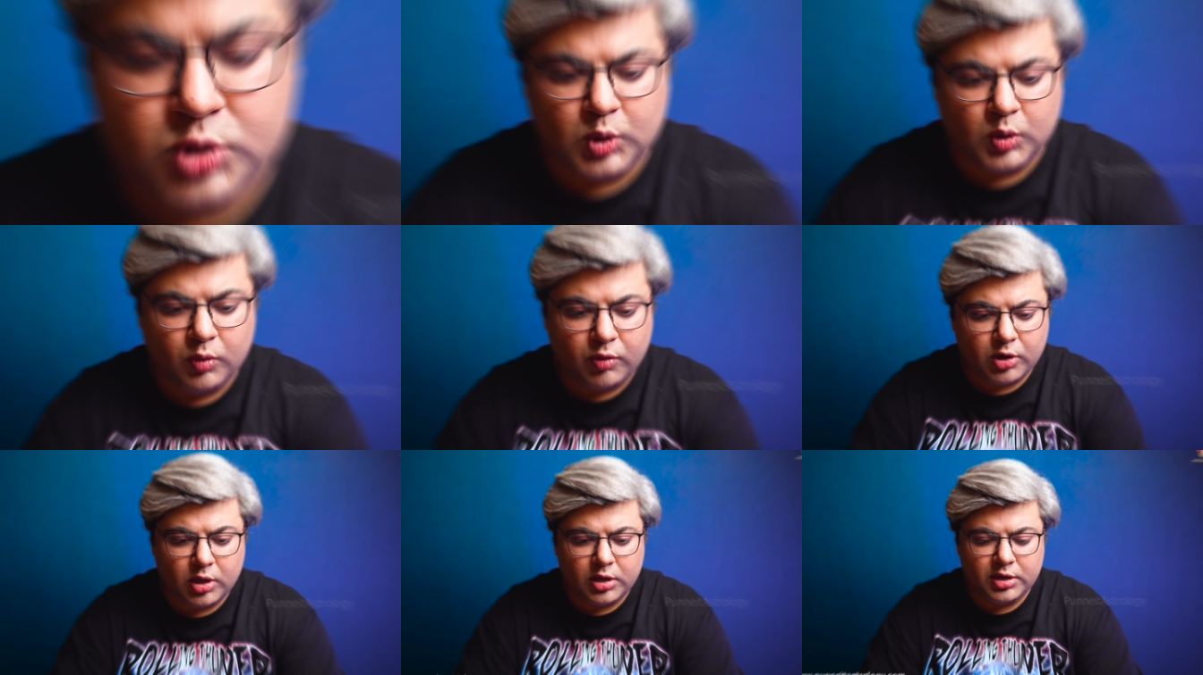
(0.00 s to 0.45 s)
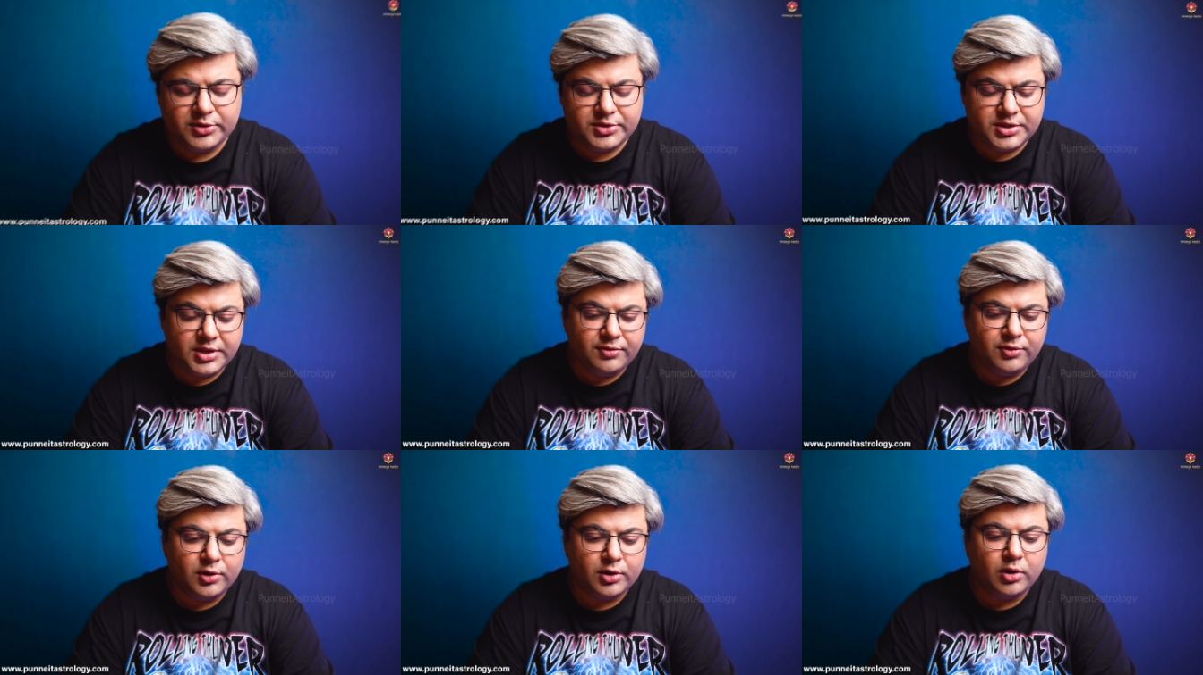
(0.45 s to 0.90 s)
So overall, you
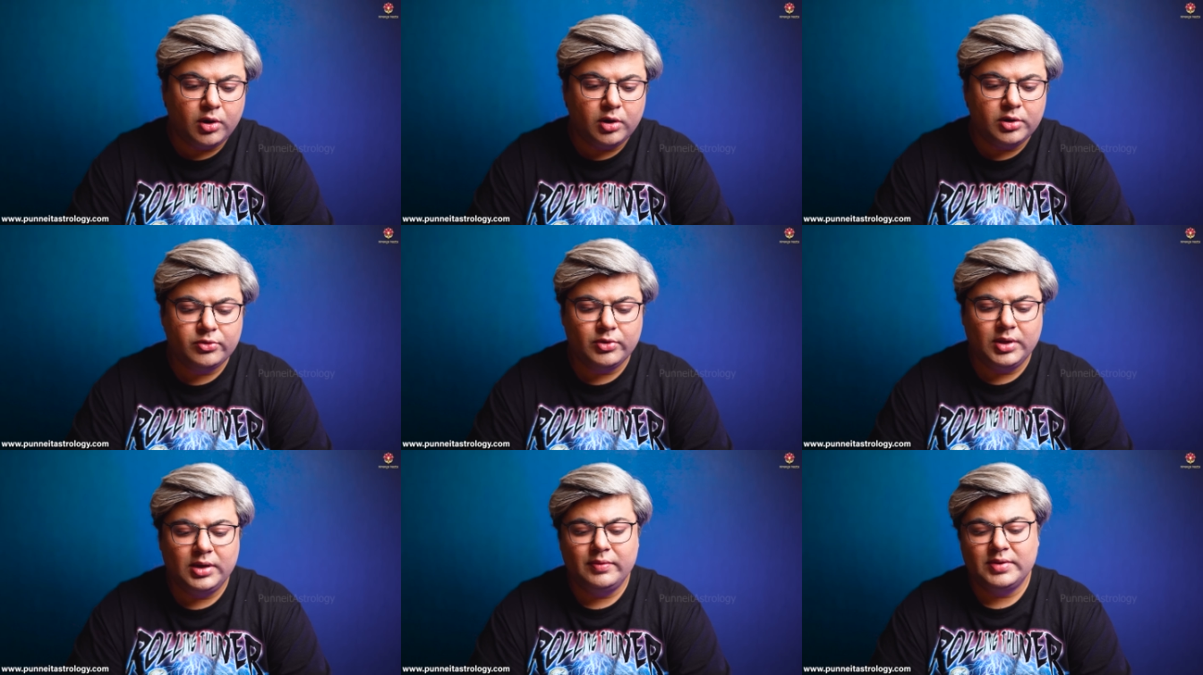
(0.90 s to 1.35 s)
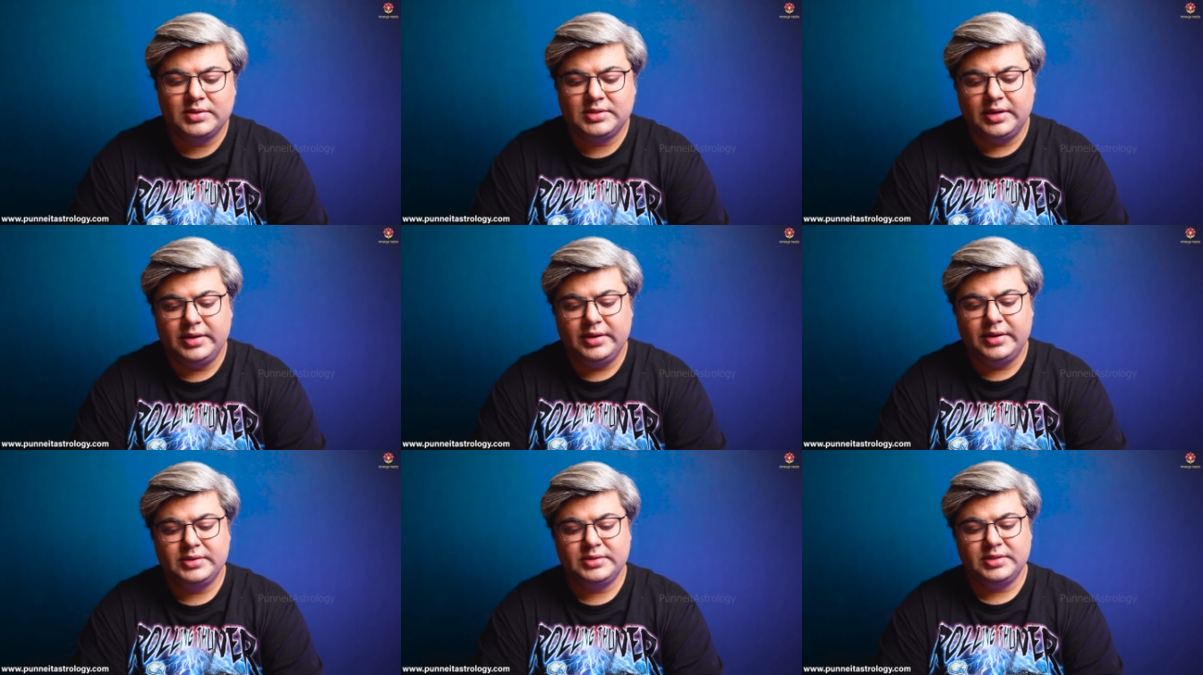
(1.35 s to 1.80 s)
see, for all twelve
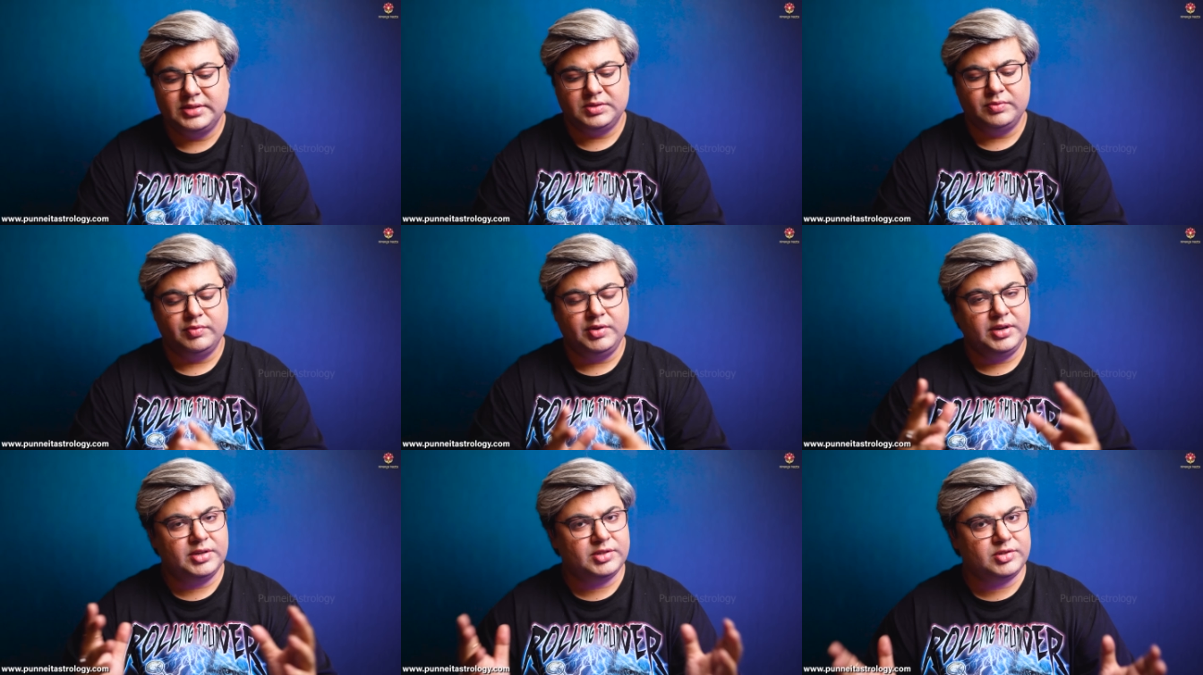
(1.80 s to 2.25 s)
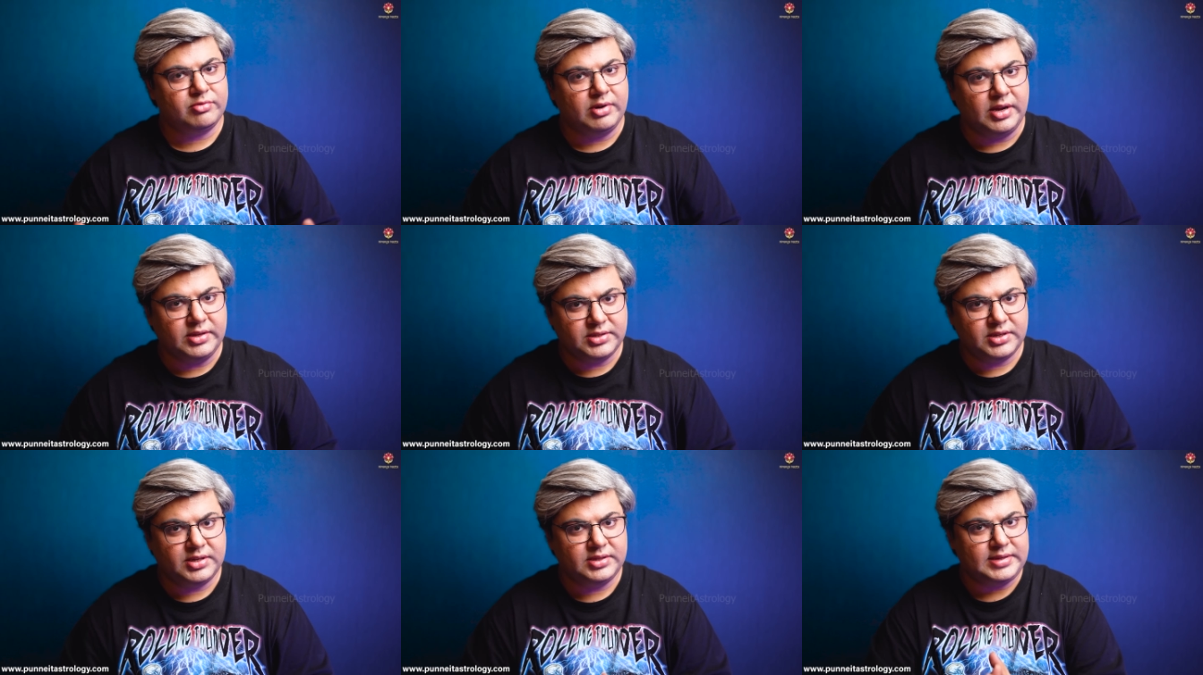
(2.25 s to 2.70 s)
ascendant, this Venus
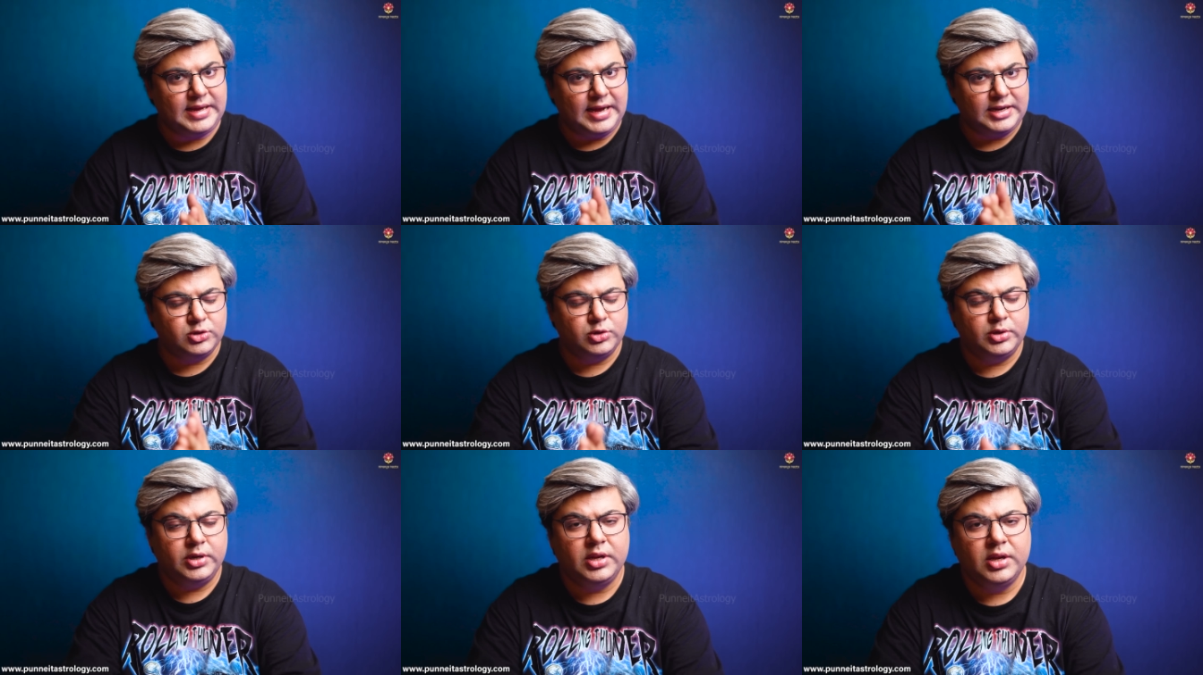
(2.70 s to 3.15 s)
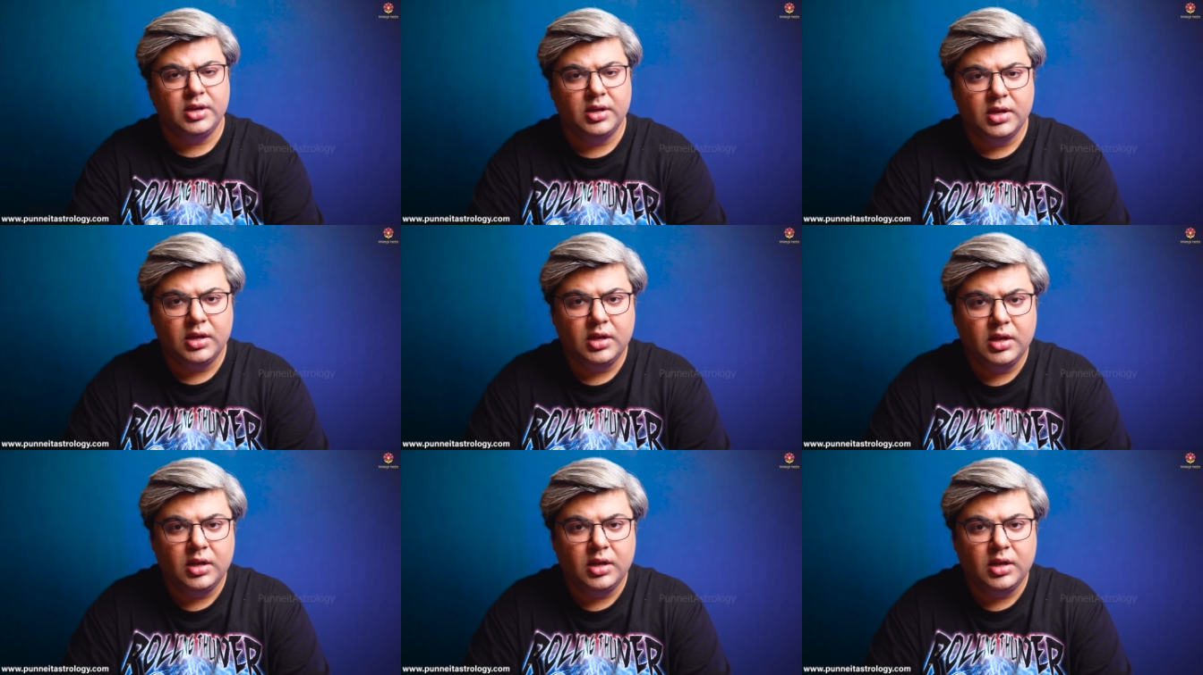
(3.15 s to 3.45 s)
transit is actually